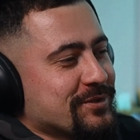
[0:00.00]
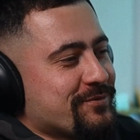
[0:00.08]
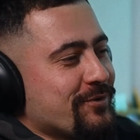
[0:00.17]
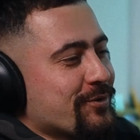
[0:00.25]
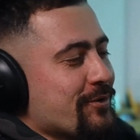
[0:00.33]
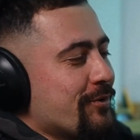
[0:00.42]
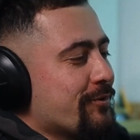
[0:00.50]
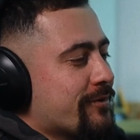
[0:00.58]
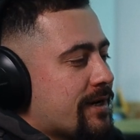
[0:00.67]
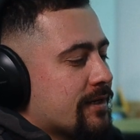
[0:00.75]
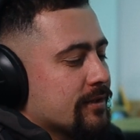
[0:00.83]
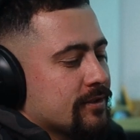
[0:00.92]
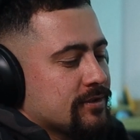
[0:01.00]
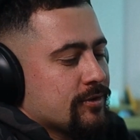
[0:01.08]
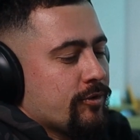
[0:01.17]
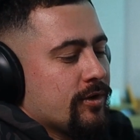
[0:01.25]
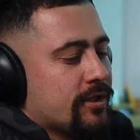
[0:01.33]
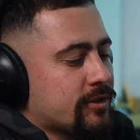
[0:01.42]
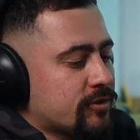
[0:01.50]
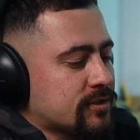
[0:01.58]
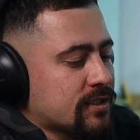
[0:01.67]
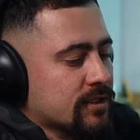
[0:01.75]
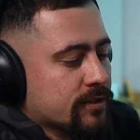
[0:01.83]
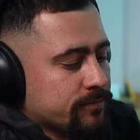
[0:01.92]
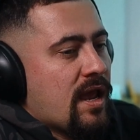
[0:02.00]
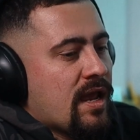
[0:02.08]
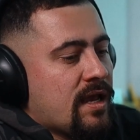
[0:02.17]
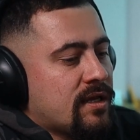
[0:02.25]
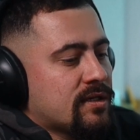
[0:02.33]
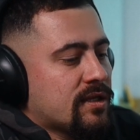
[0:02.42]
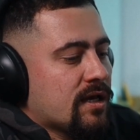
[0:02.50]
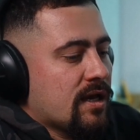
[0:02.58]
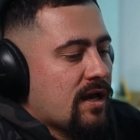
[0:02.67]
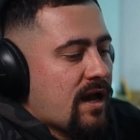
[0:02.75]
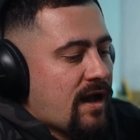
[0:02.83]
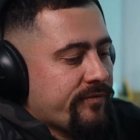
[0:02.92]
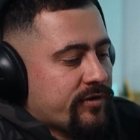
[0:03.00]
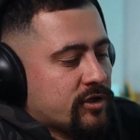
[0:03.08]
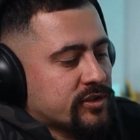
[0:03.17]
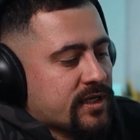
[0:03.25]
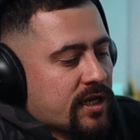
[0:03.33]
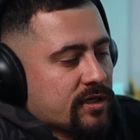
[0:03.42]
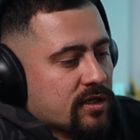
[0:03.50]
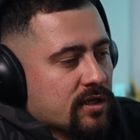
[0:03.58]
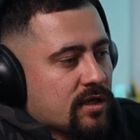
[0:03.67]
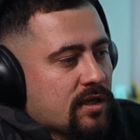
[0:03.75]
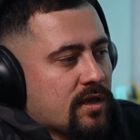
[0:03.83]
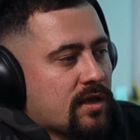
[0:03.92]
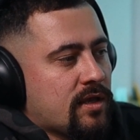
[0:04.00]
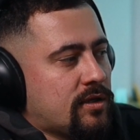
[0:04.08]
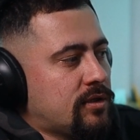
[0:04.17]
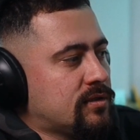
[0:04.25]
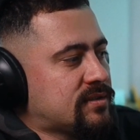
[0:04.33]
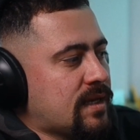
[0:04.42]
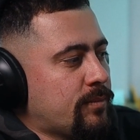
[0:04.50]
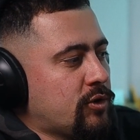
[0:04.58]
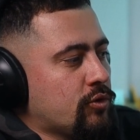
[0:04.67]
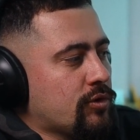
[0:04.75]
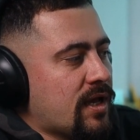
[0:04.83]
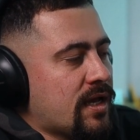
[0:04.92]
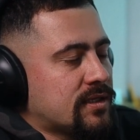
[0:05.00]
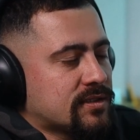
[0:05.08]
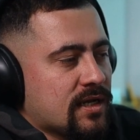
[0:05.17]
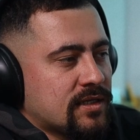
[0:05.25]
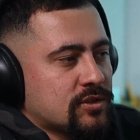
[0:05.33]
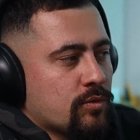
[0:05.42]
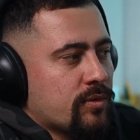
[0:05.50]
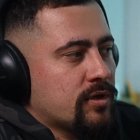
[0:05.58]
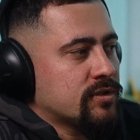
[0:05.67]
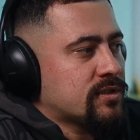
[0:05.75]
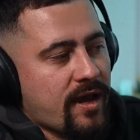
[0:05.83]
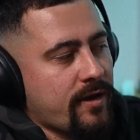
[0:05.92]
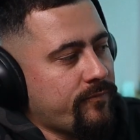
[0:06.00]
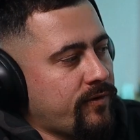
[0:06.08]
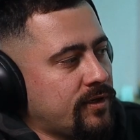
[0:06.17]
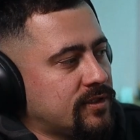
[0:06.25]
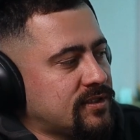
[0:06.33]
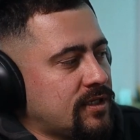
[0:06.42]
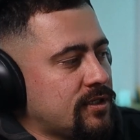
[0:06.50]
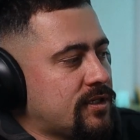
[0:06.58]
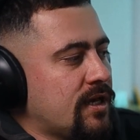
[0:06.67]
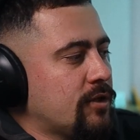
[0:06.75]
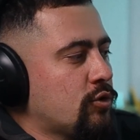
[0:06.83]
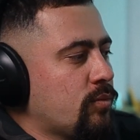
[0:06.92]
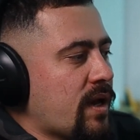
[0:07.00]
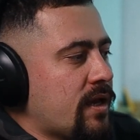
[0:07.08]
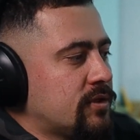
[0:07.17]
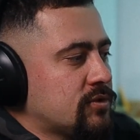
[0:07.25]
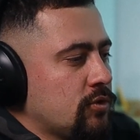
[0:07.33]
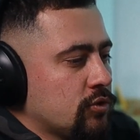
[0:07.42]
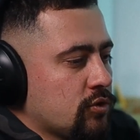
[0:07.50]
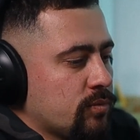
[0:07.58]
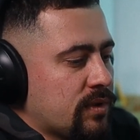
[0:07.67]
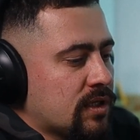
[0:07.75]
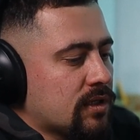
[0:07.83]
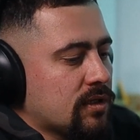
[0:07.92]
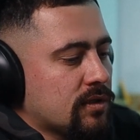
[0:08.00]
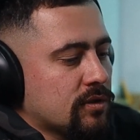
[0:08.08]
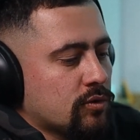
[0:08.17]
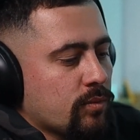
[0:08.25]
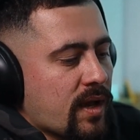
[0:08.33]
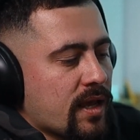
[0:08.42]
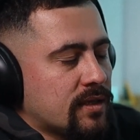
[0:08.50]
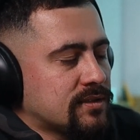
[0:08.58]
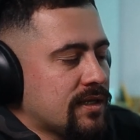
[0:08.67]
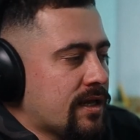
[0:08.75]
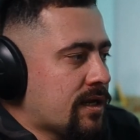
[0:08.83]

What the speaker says: for color grading. It's really interesting. And after that, some new clients, customers. I understand. Yeah, Dubai. It's not too big. Dubai is